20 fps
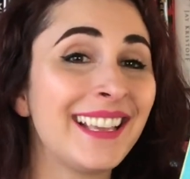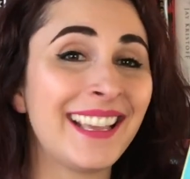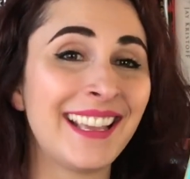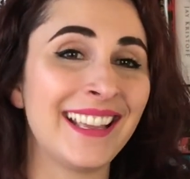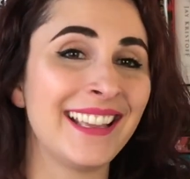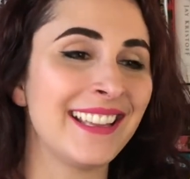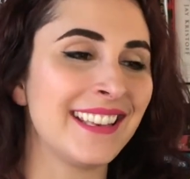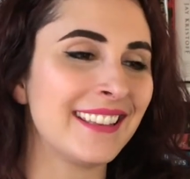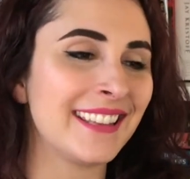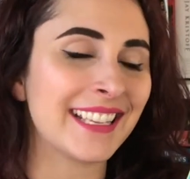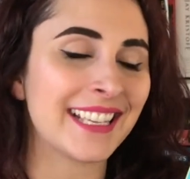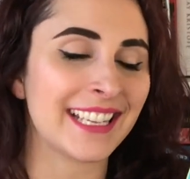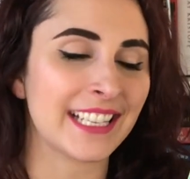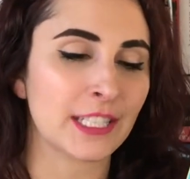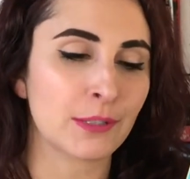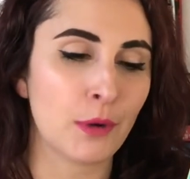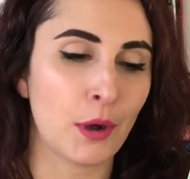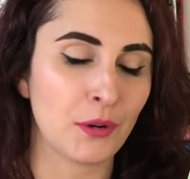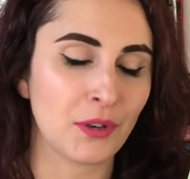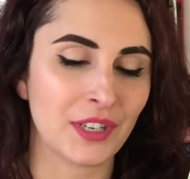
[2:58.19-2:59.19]
in the
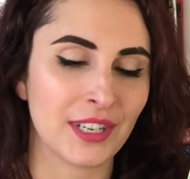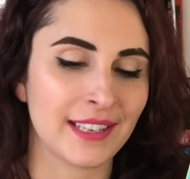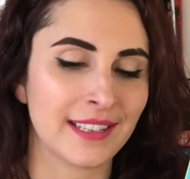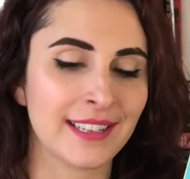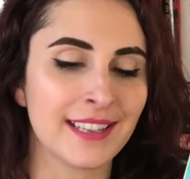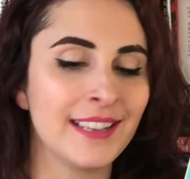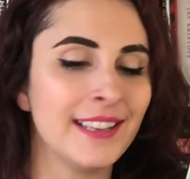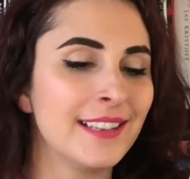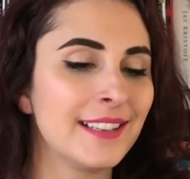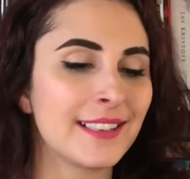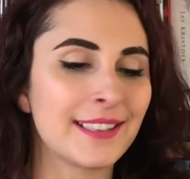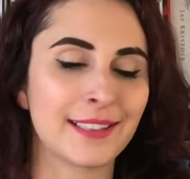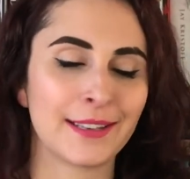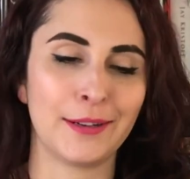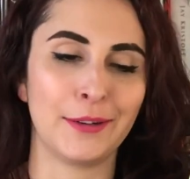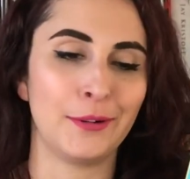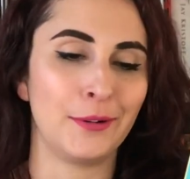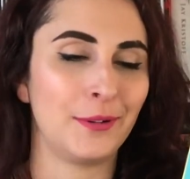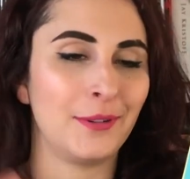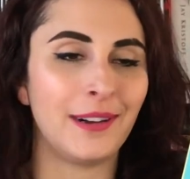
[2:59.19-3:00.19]
Kiss Quotient.
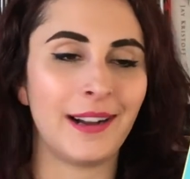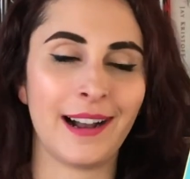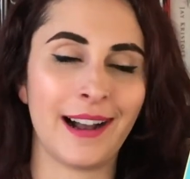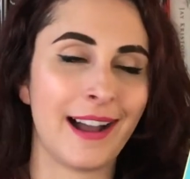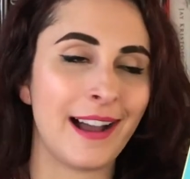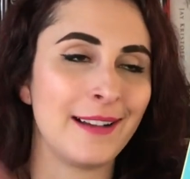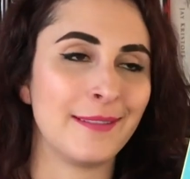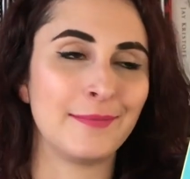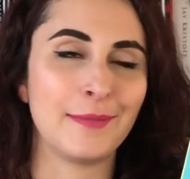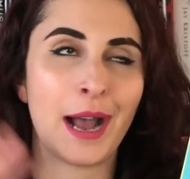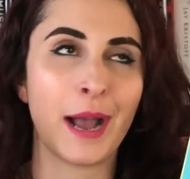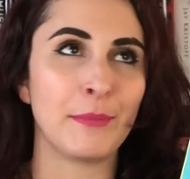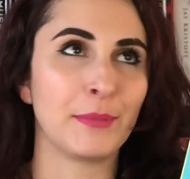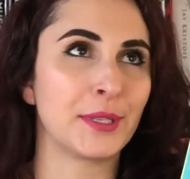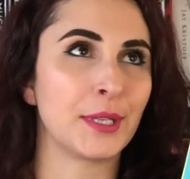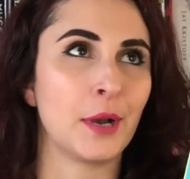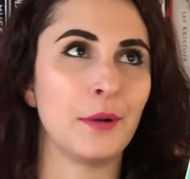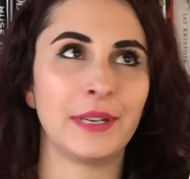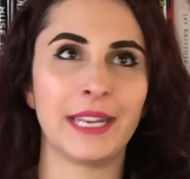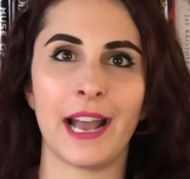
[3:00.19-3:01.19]
So I'm, I'm
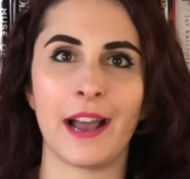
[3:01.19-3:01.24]
so